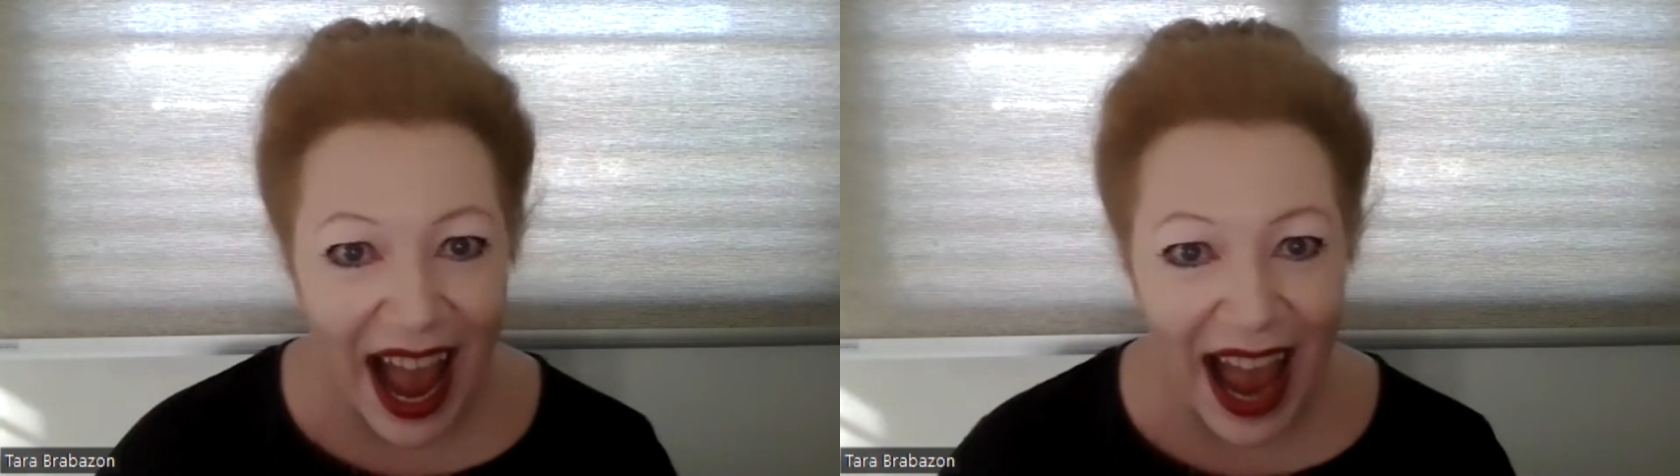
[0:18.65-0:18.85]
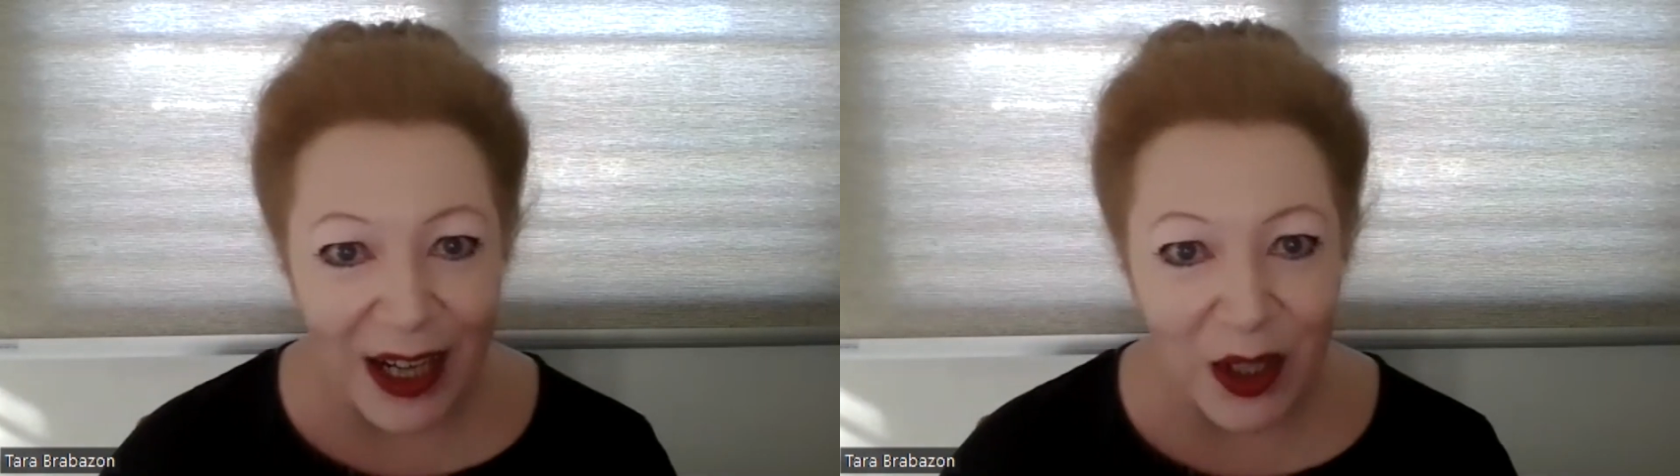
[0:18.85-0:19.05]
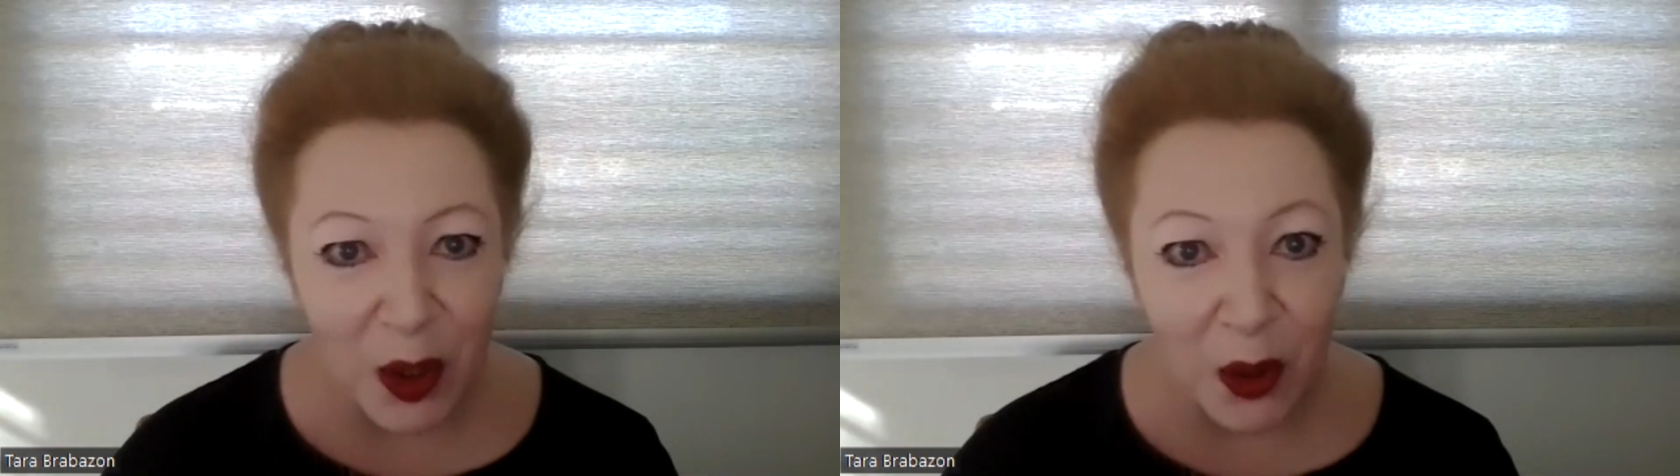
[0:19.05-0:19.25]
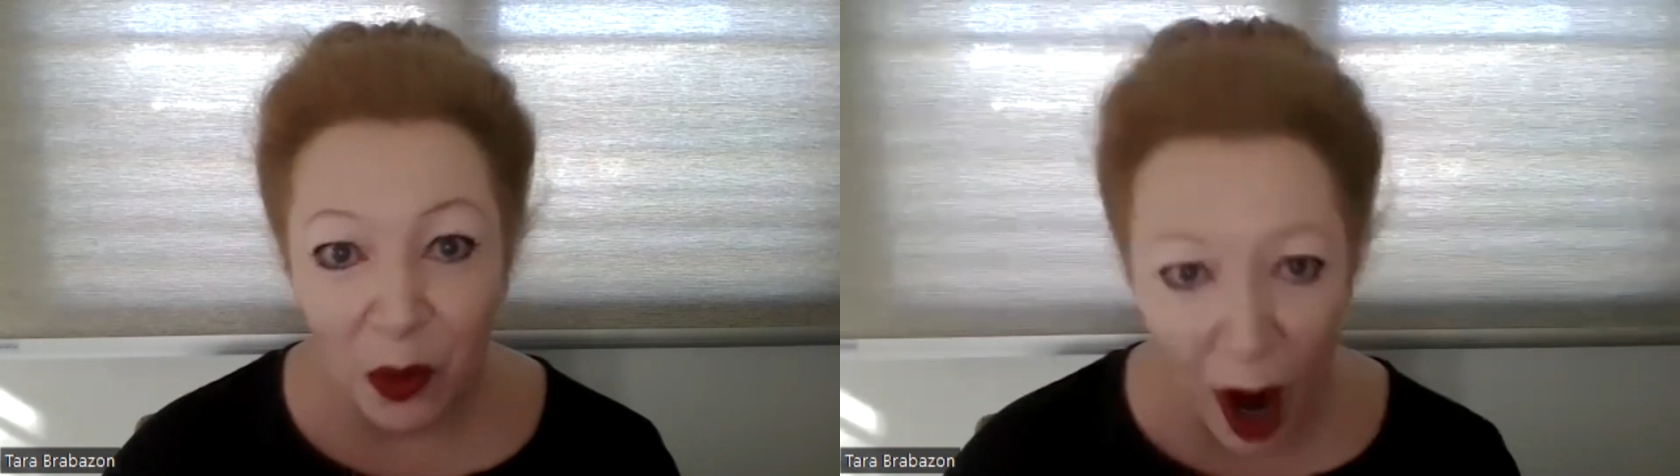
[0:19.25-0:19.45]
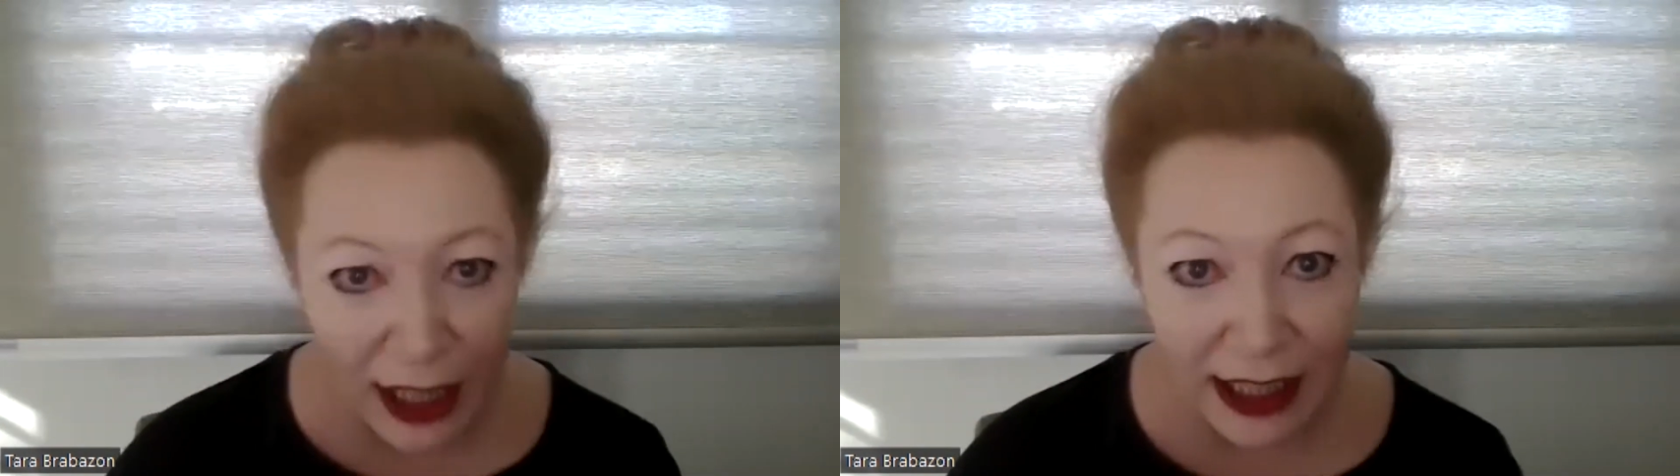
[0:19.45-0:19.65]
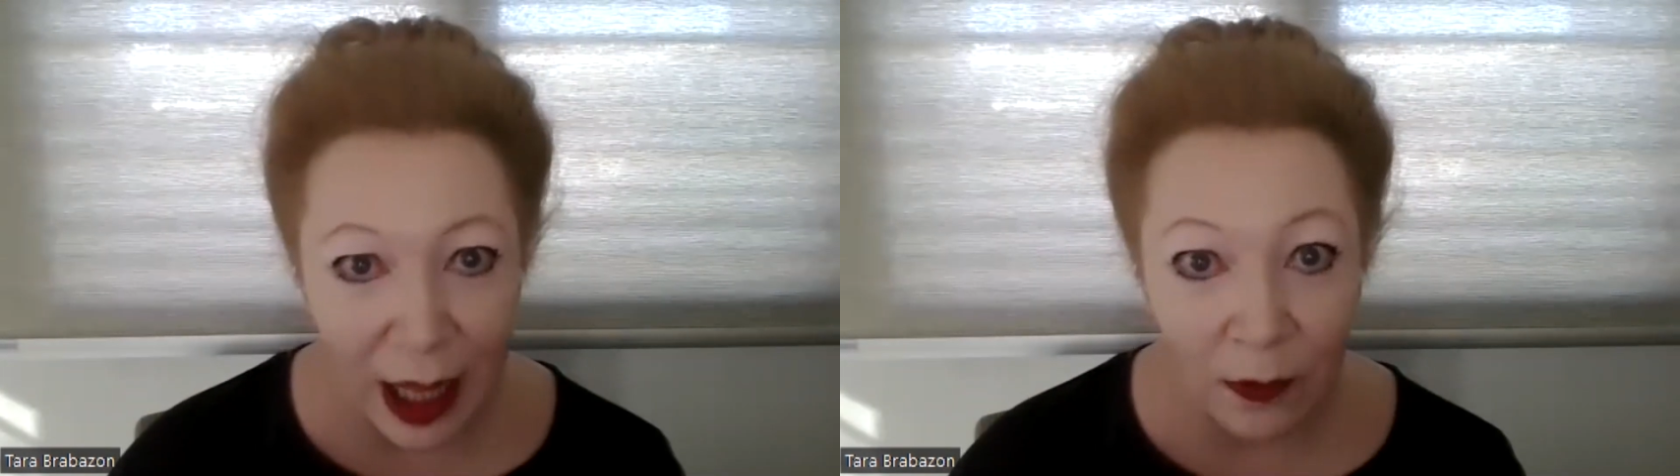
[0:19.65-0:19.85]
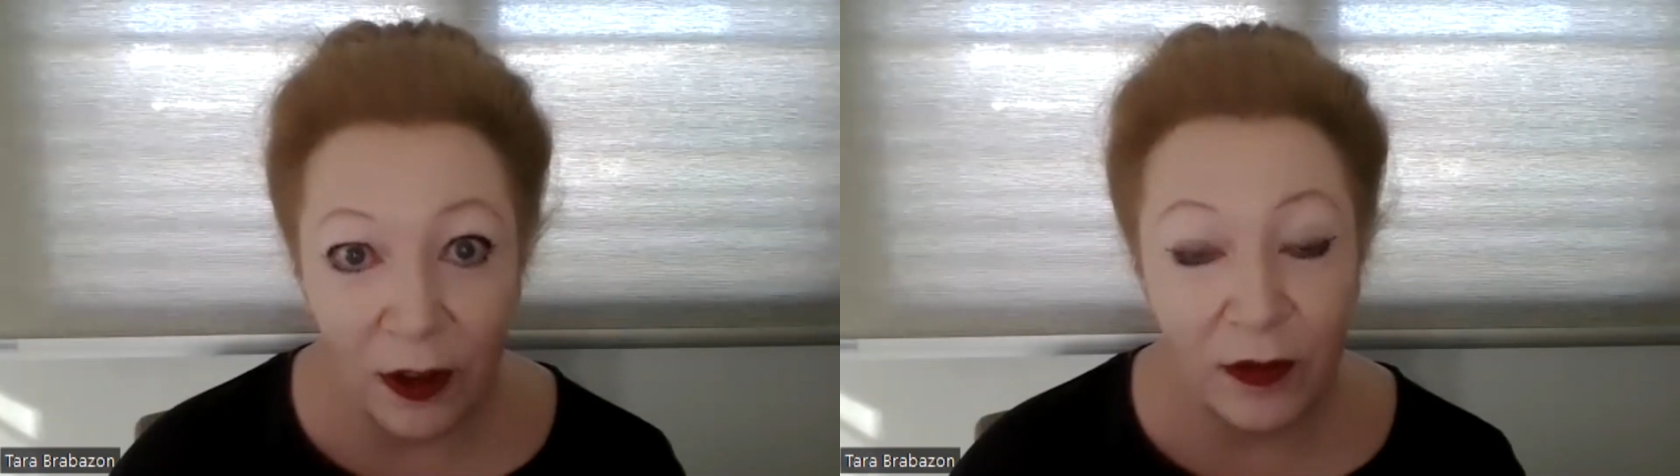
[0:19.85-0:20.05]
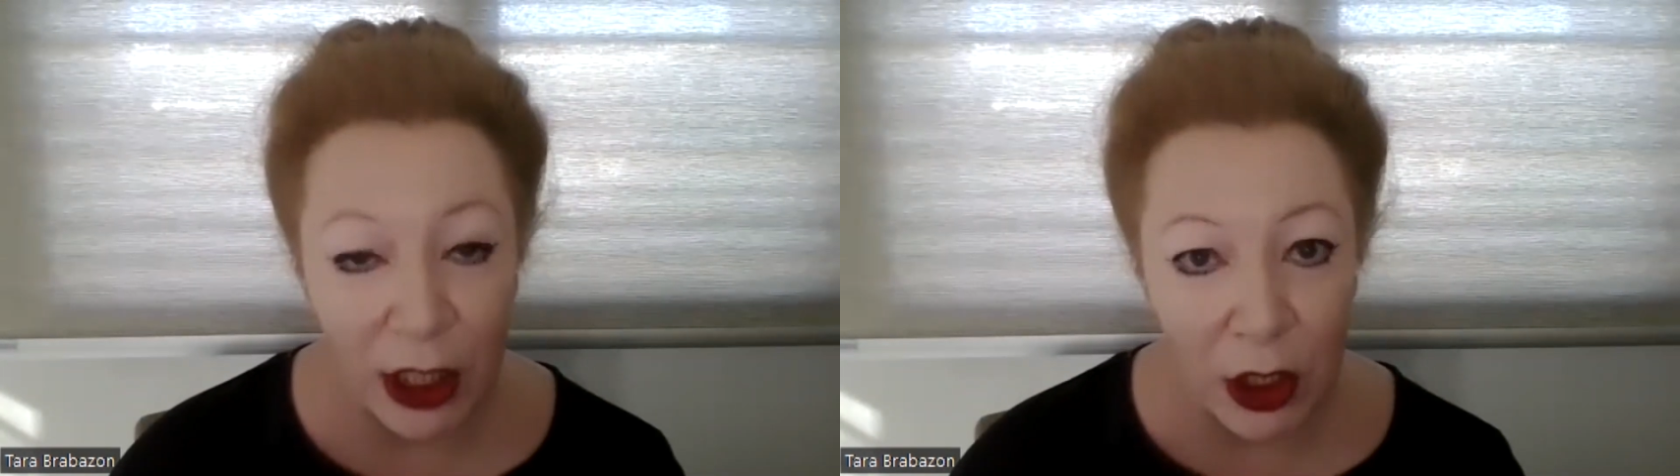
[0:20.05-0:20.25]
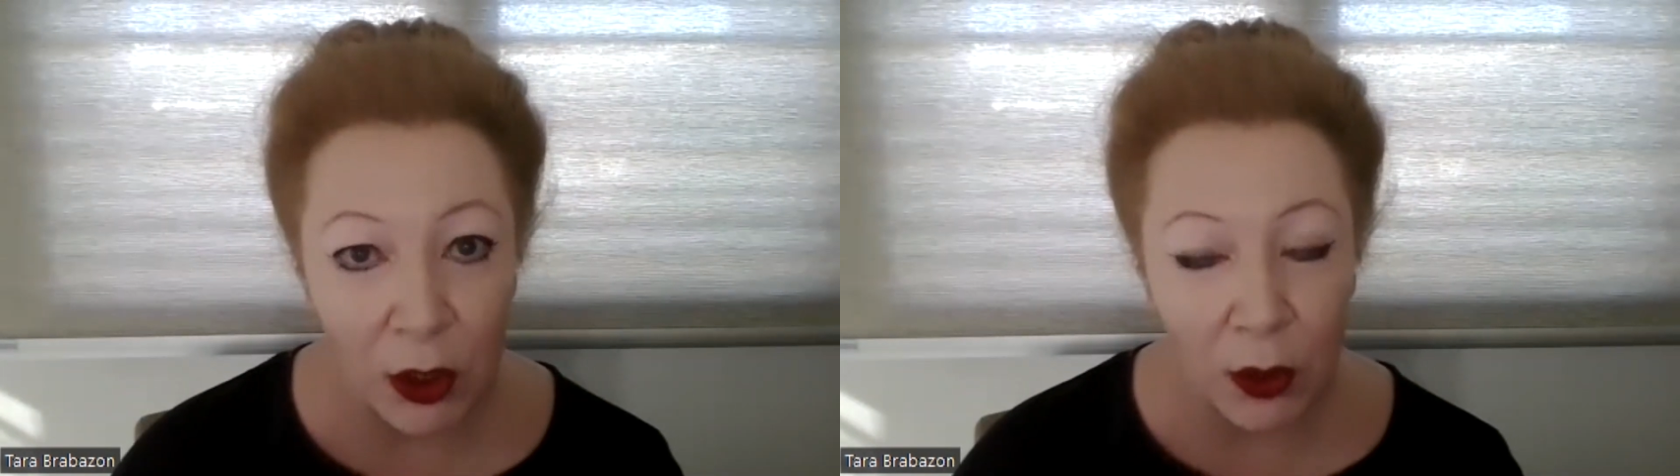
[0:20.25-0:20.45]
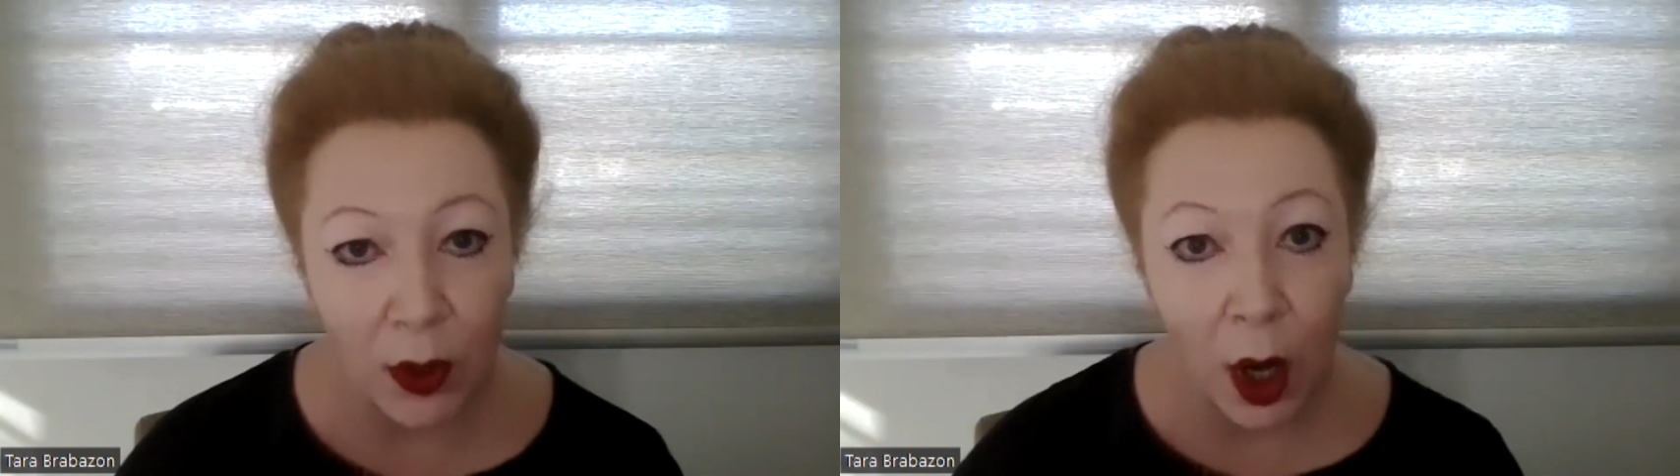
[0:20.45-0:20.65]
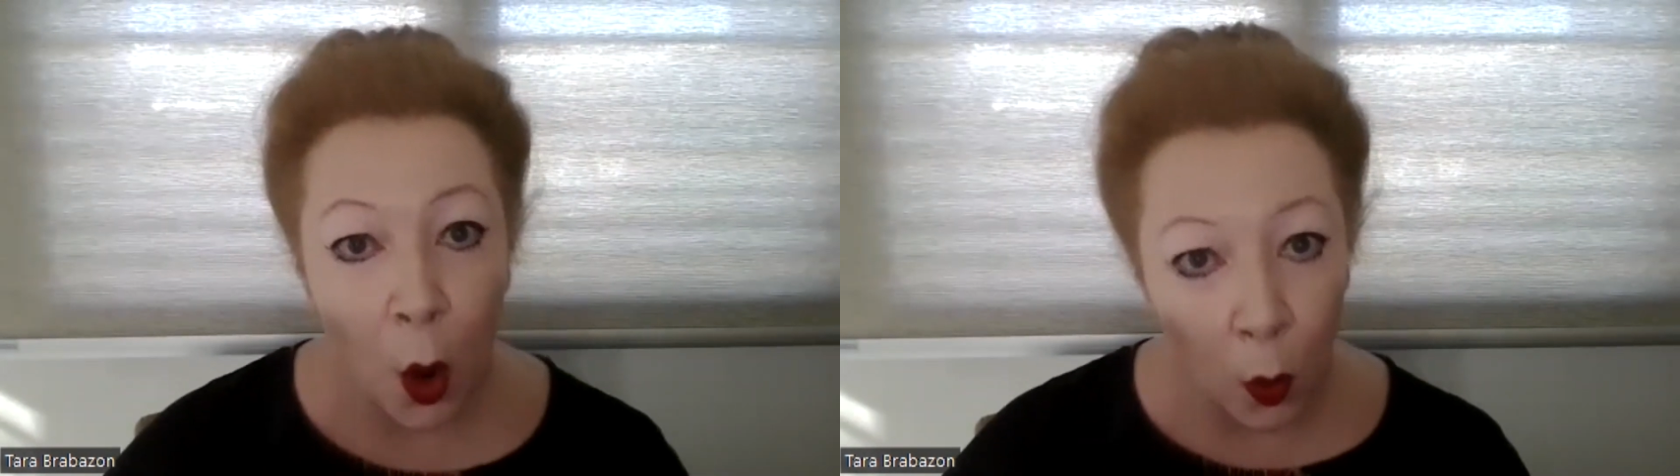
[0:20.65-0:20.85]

and Write Club 52